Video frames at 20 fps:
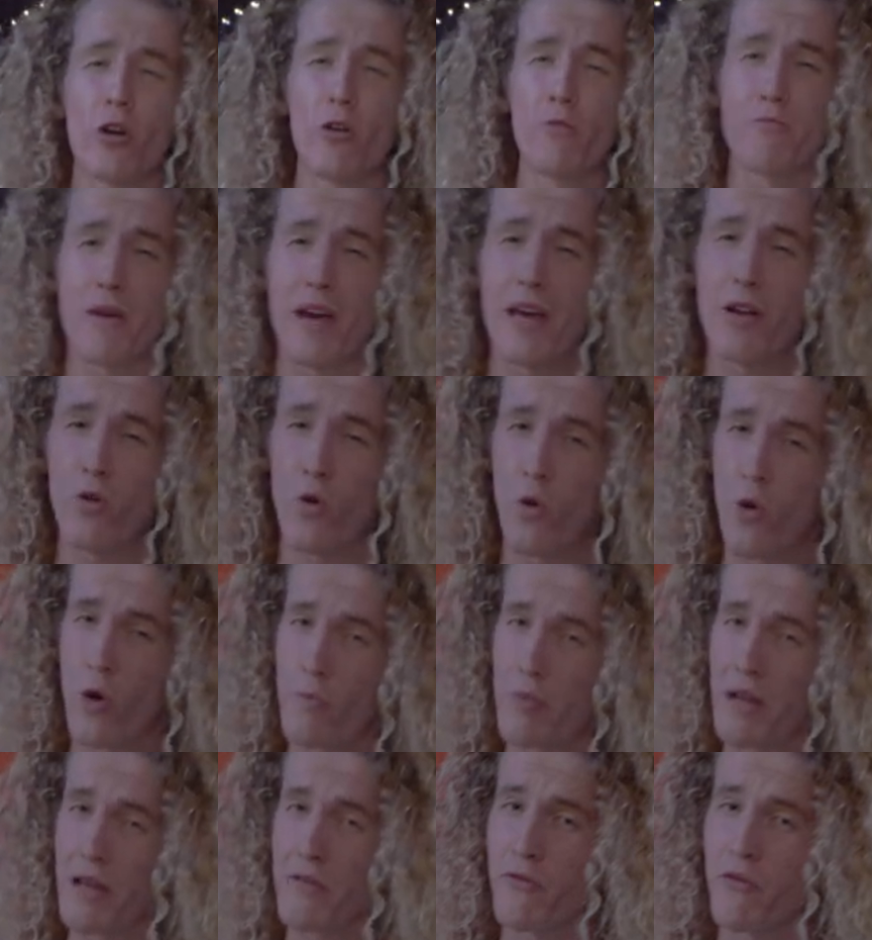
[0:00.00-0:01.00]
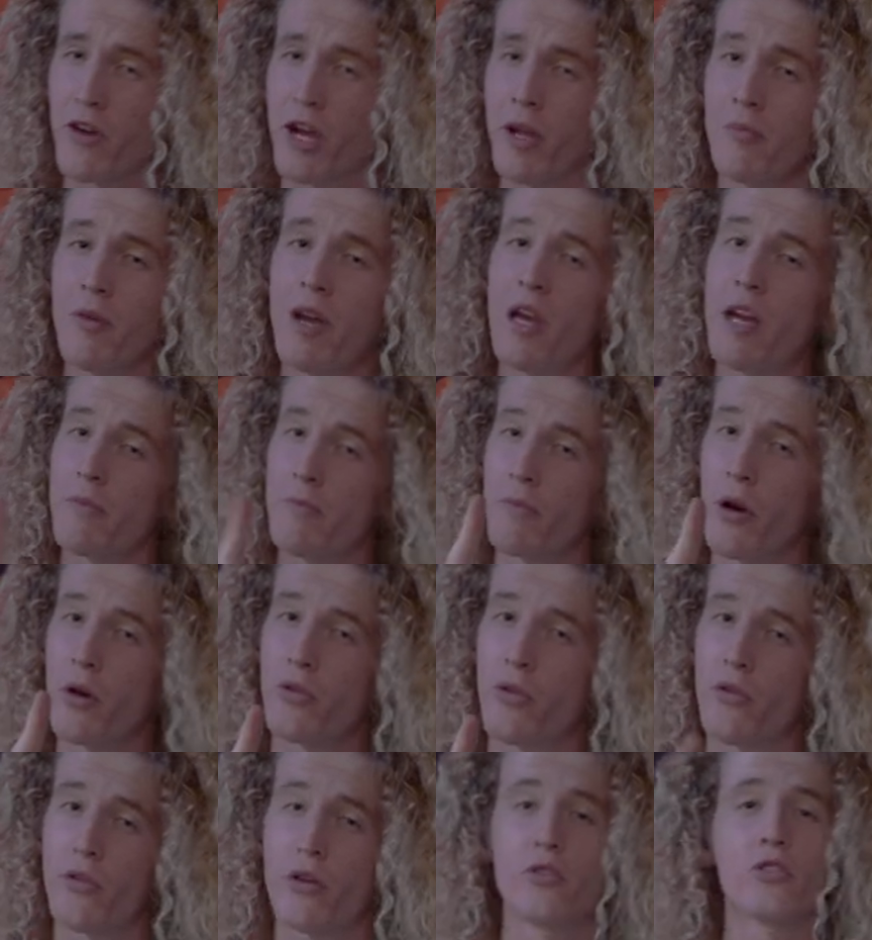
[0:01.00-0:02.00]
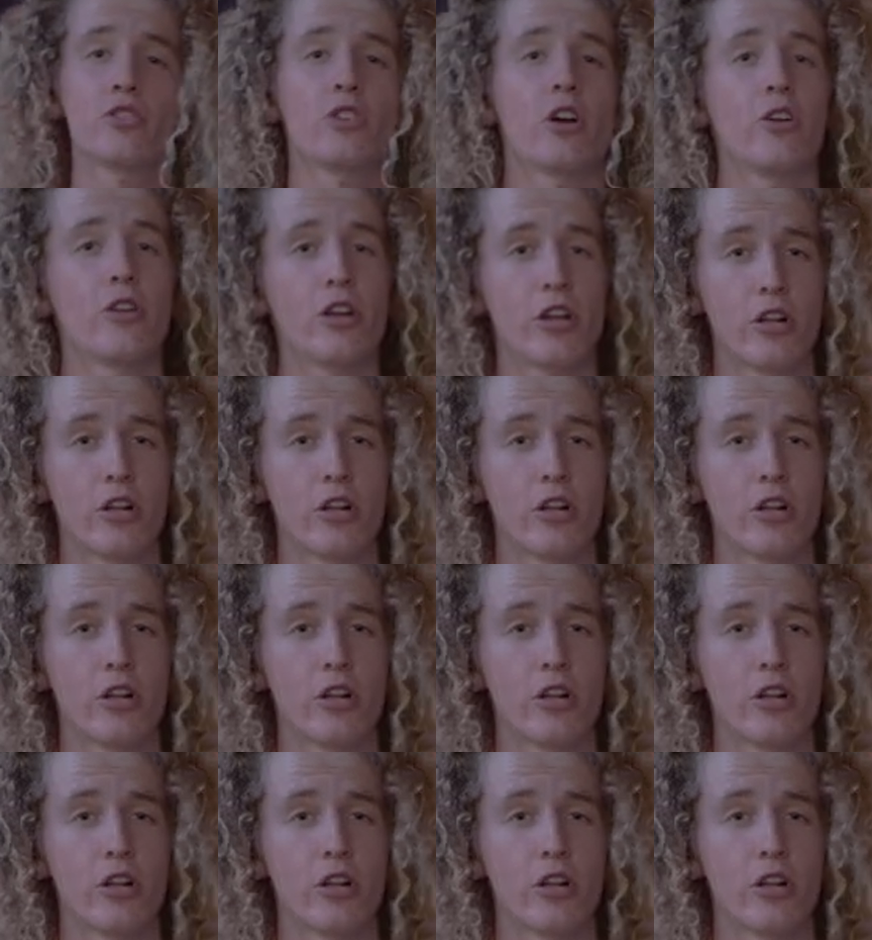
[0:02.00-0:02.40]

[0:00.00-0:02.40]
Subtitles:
own bed or bed frame. Both of those are